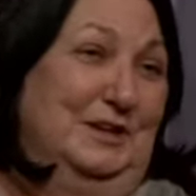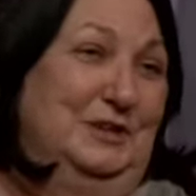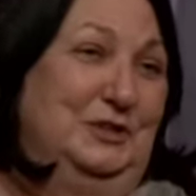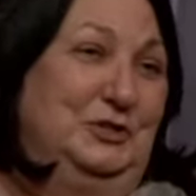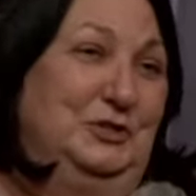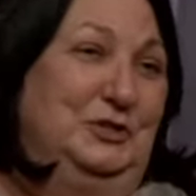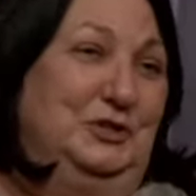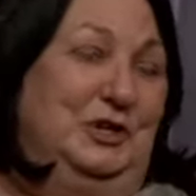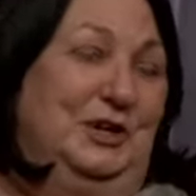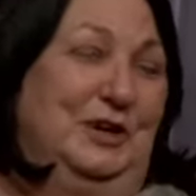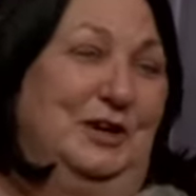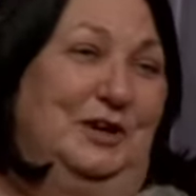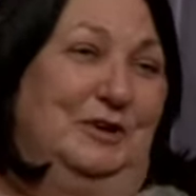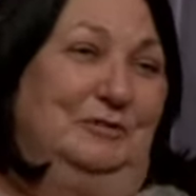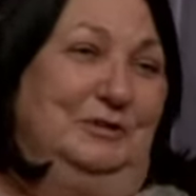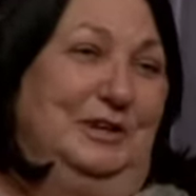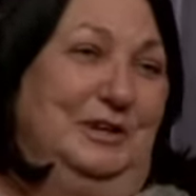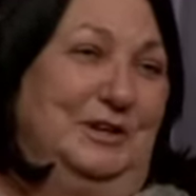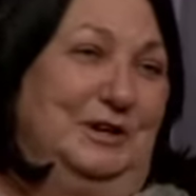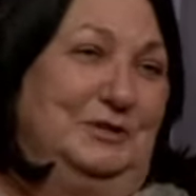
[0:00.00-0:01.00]
She
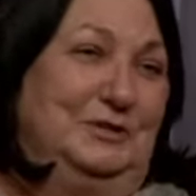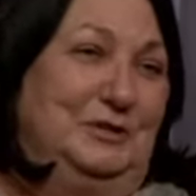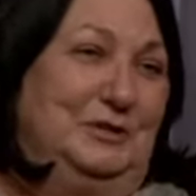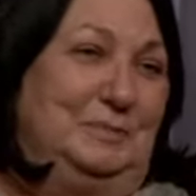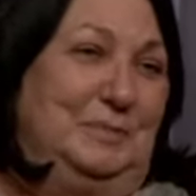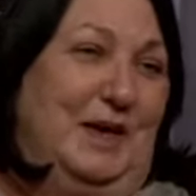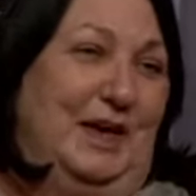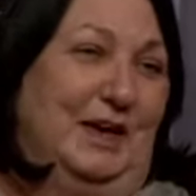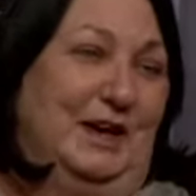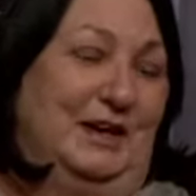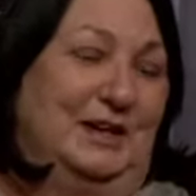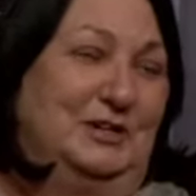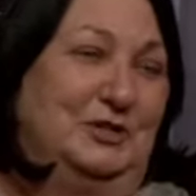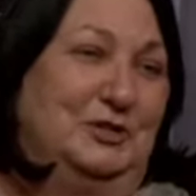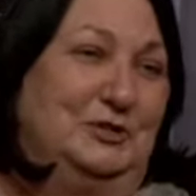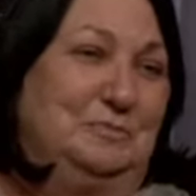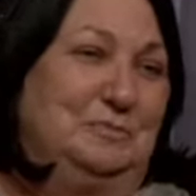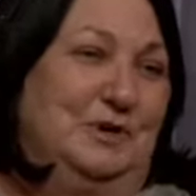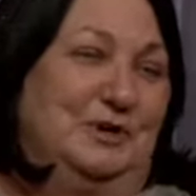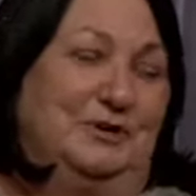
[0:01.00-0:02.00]
only knows
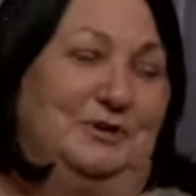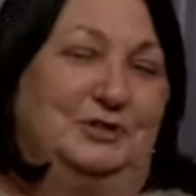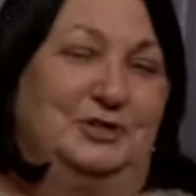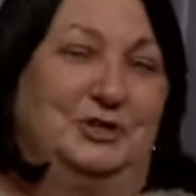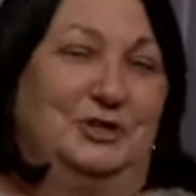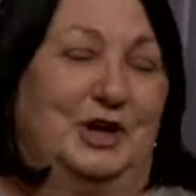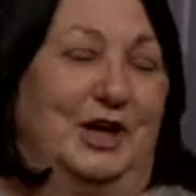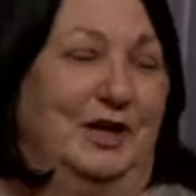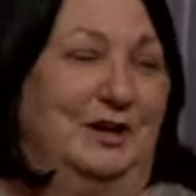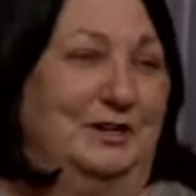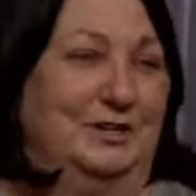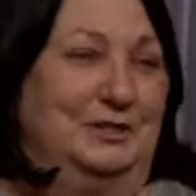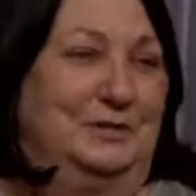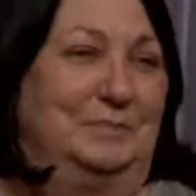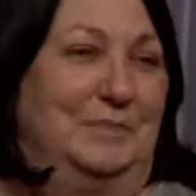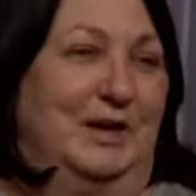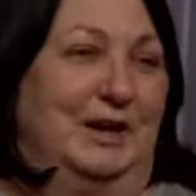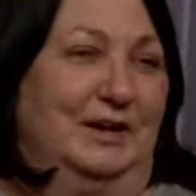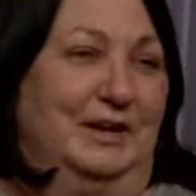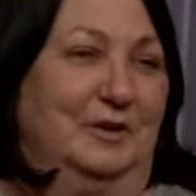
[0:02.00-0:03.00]
Spanish, but her child is
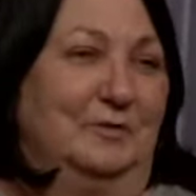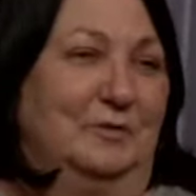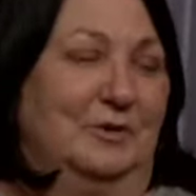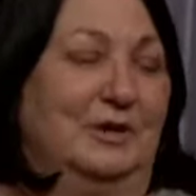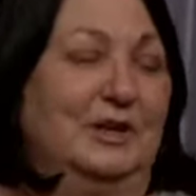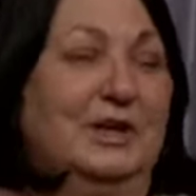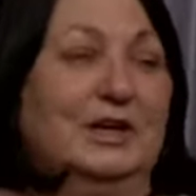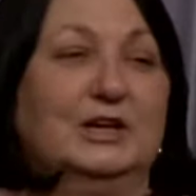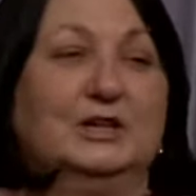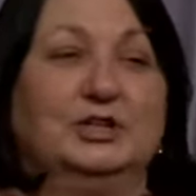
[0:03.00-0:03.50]
bilingual.